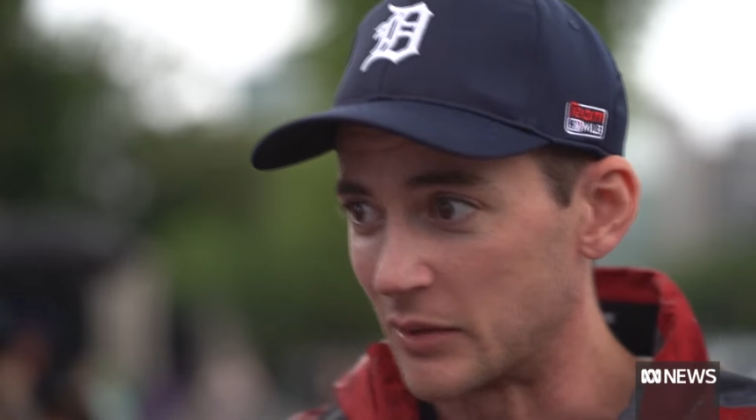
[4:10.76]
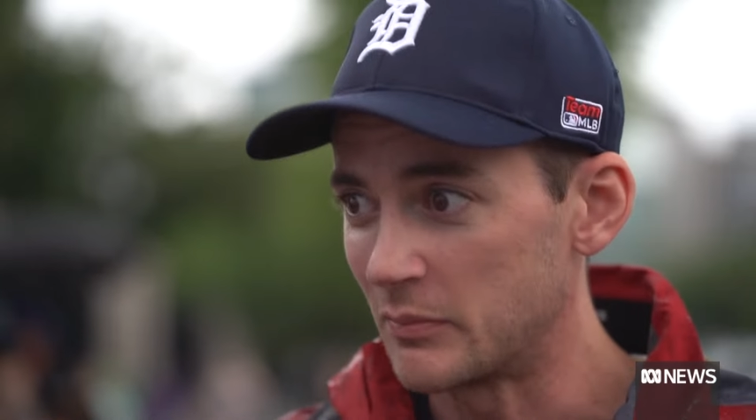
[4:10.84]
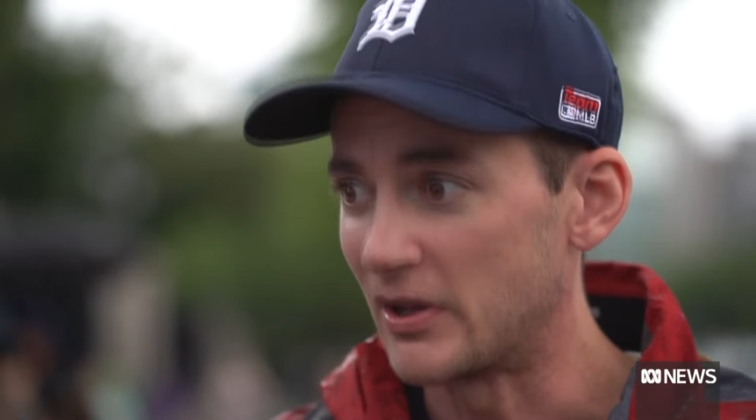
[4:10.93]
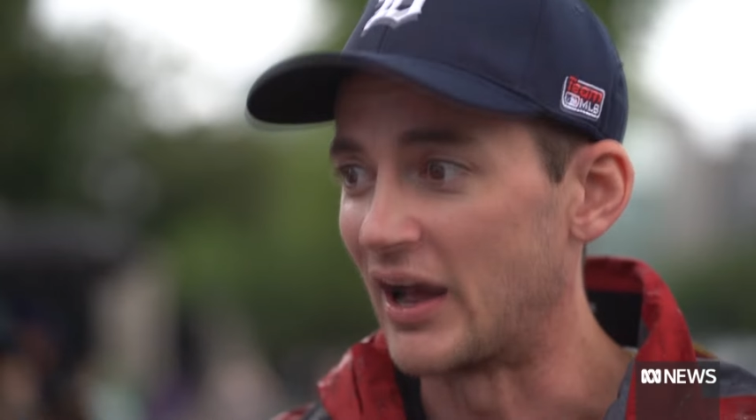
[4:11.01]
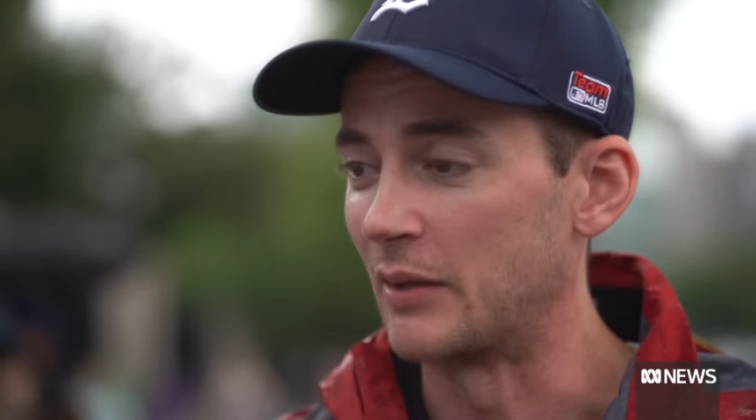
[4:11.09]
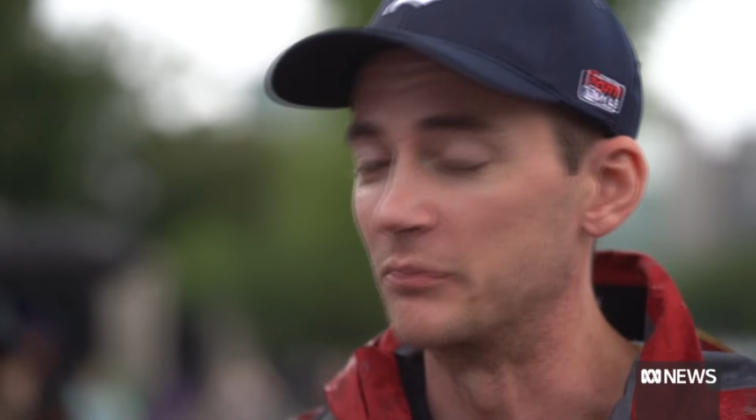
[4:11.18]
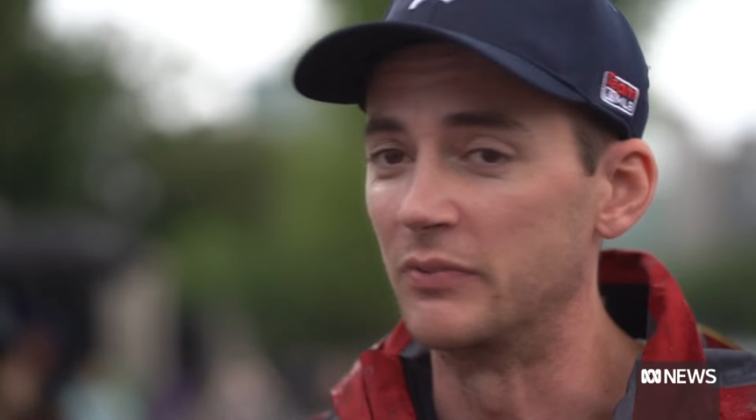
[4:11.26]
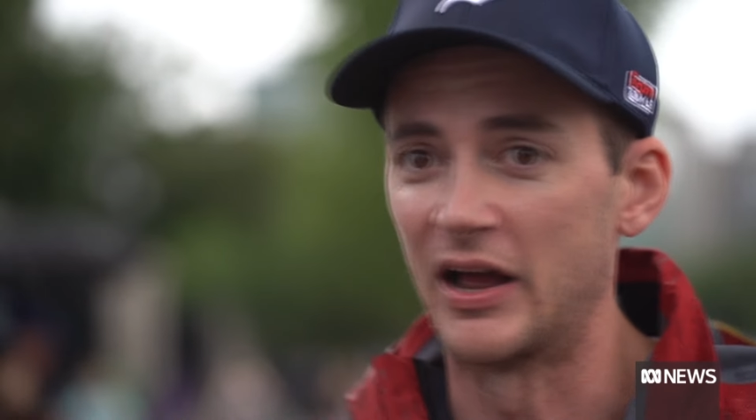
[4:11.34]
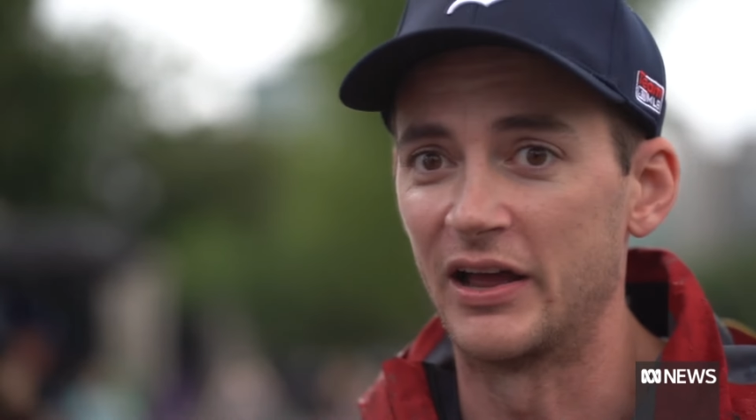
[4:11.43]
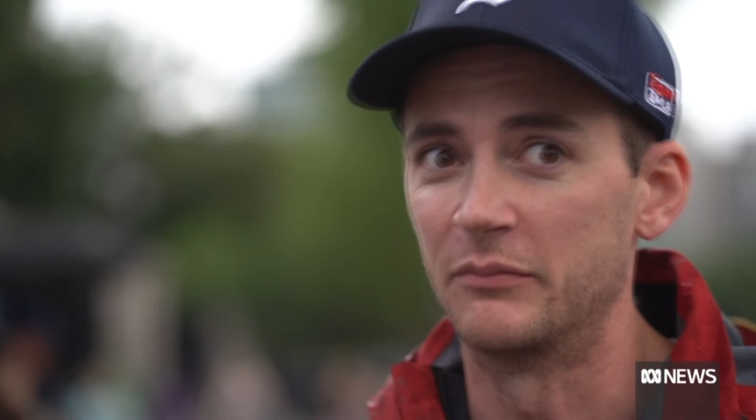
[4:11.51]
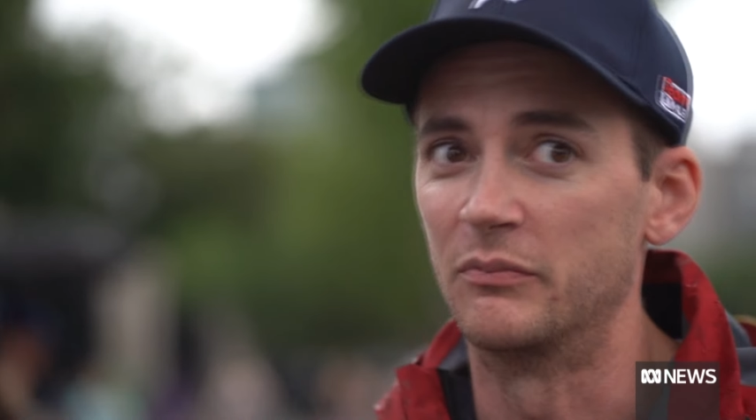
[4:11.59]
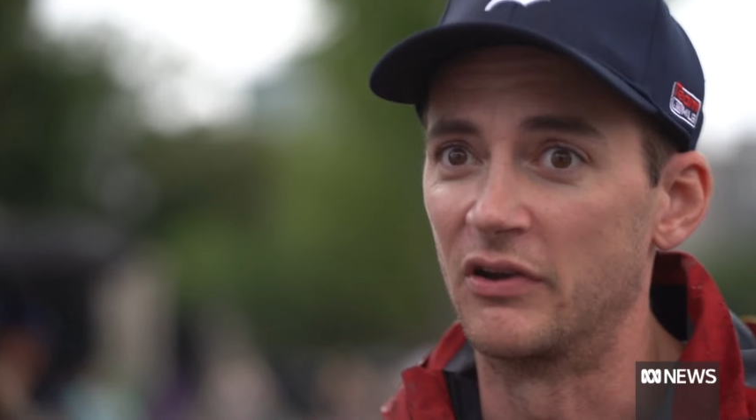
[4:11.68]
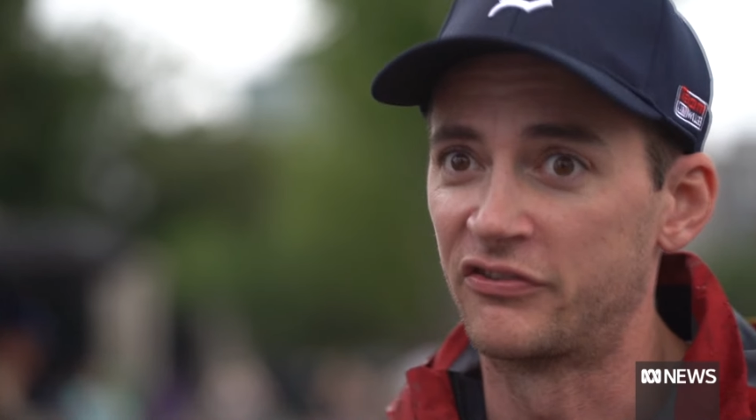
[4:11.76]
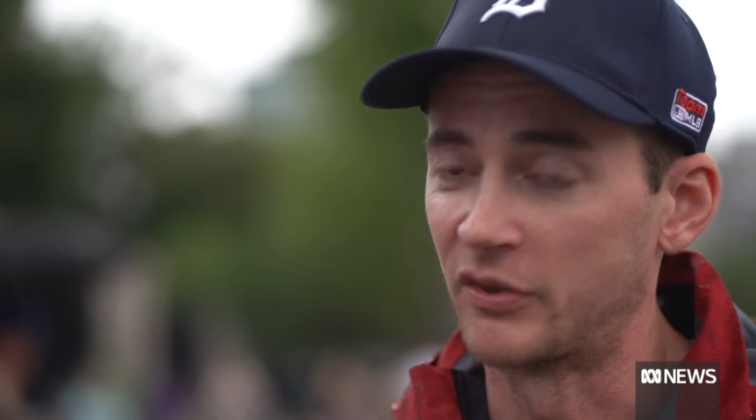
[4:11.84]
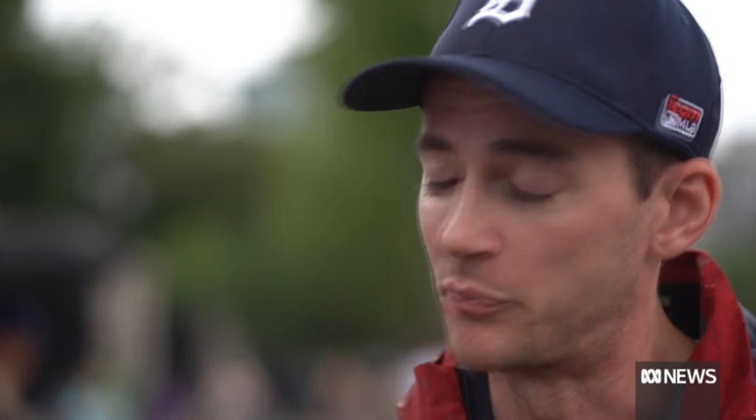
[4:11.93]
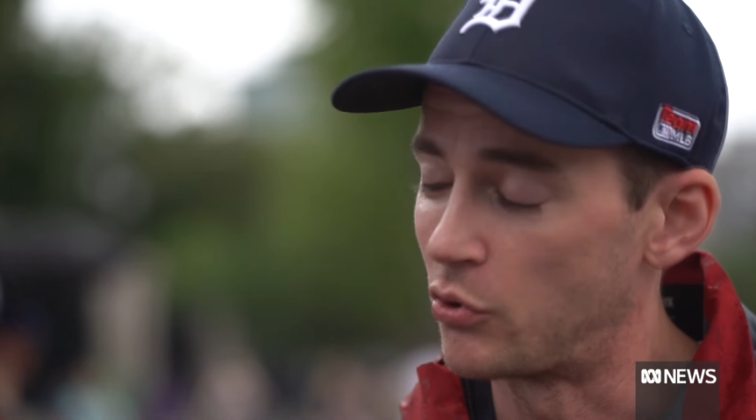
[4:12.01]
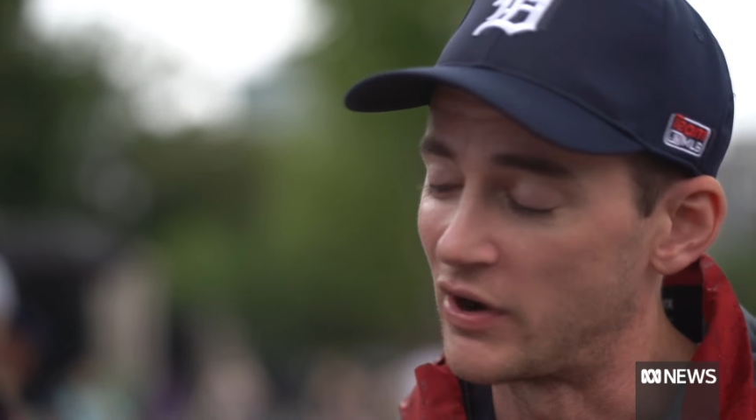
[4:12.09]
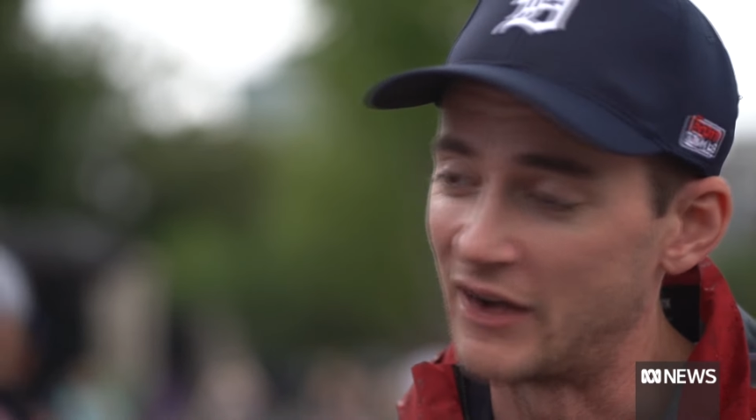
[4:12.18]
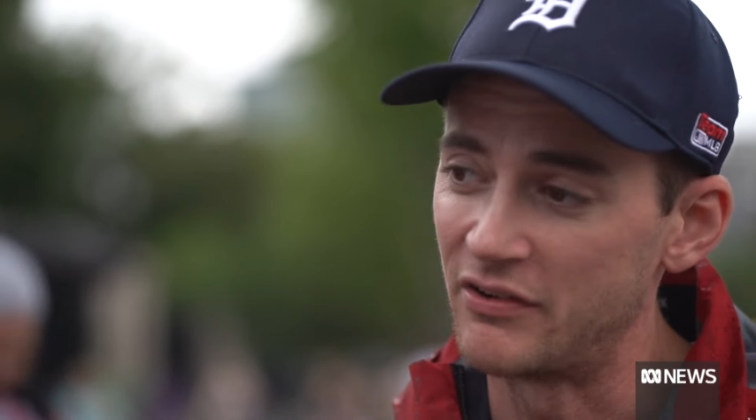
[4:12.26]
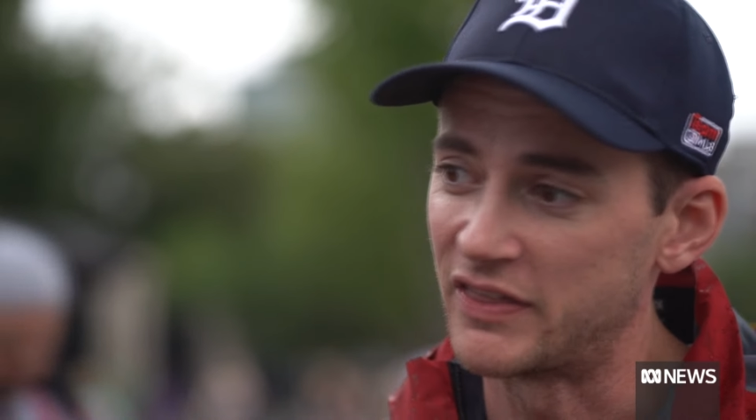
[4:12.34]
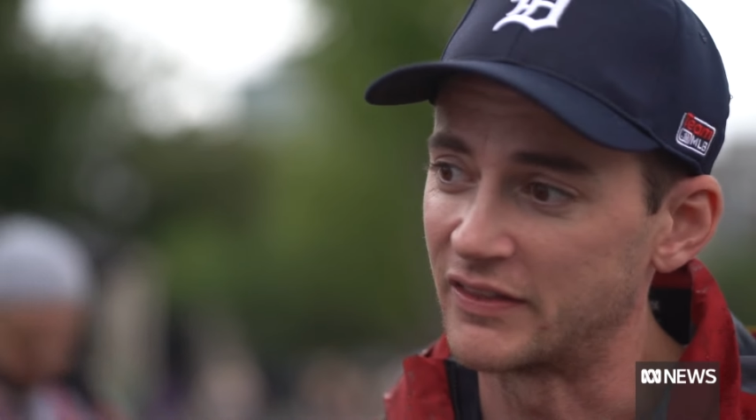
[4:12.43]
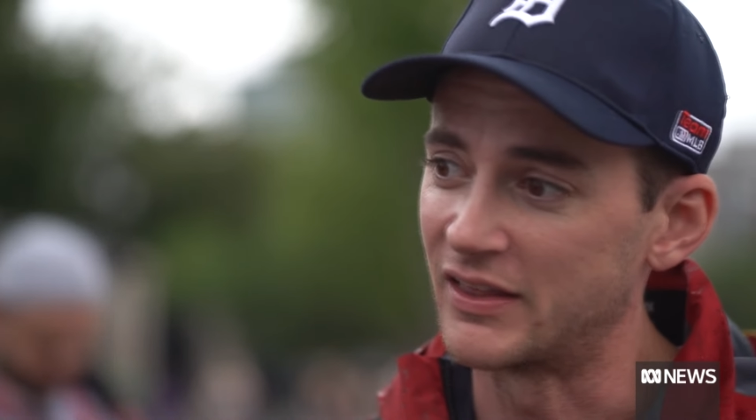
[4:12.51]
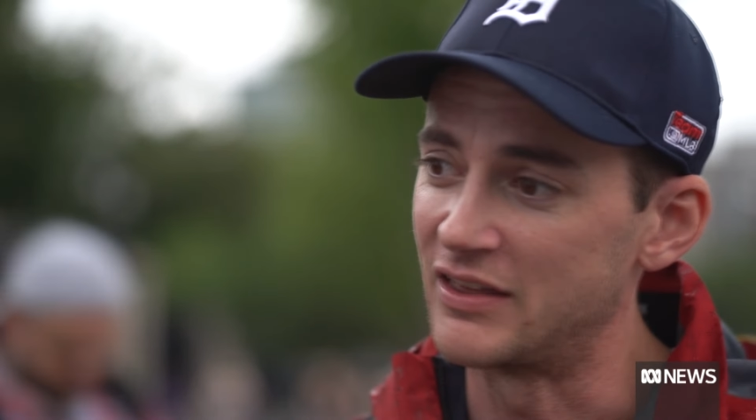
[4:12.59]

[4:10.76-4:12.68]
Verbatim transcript: him. I, I, support everything